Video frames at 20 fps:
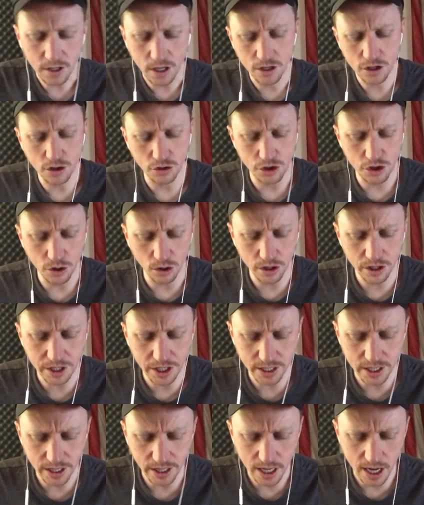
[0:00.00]
So
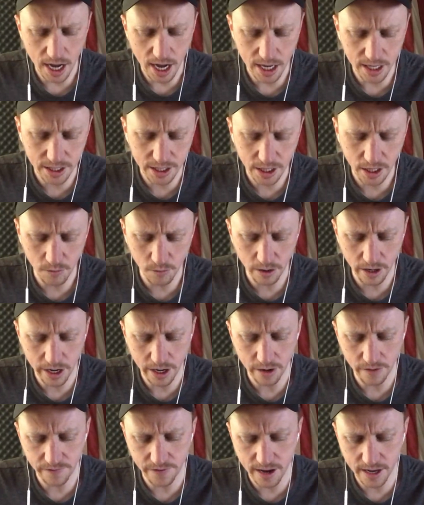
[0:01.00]
Georgie's in the hot seat. We're
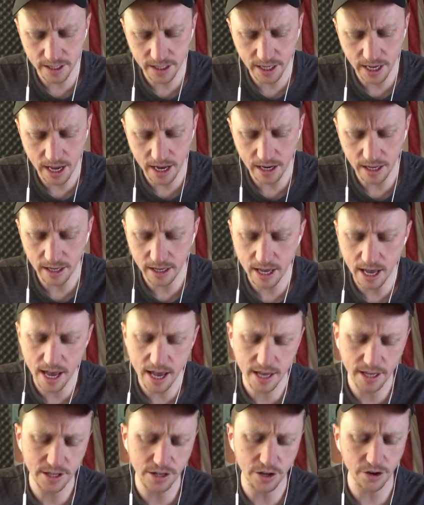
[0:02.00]
here investigating a
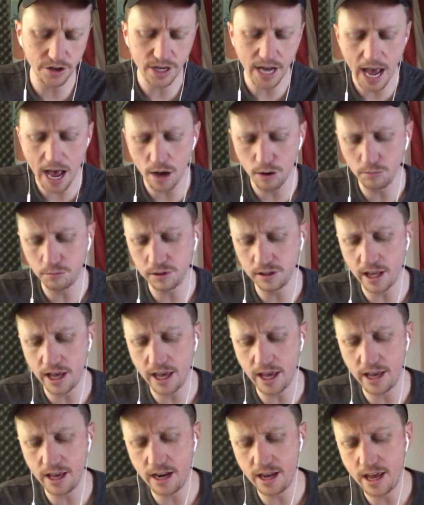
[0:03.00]
case. They're
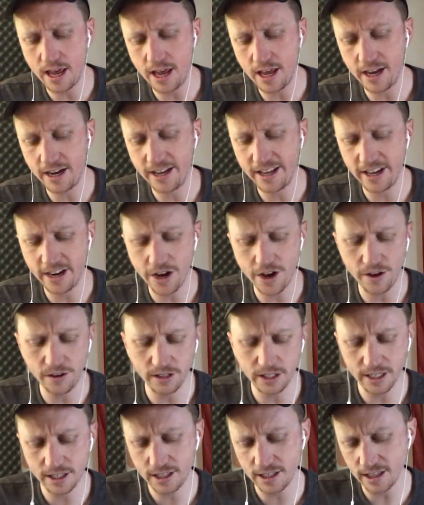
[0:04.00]
downplaying it, you know,
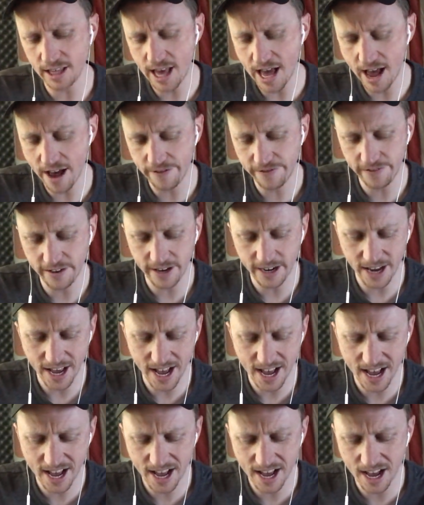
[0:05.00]
let's laughing.
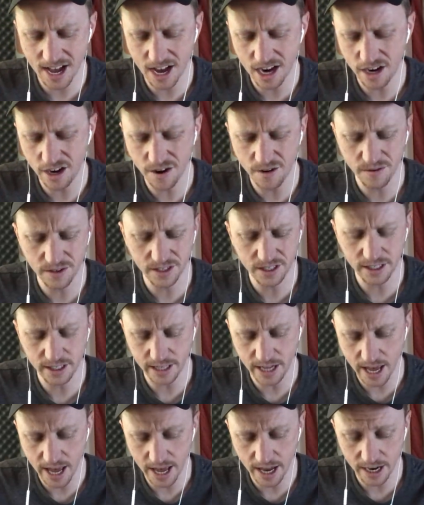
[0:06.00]
Ha ha, no one's
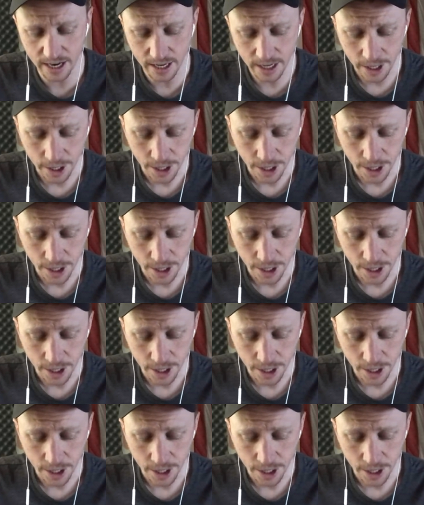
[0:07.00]
dead.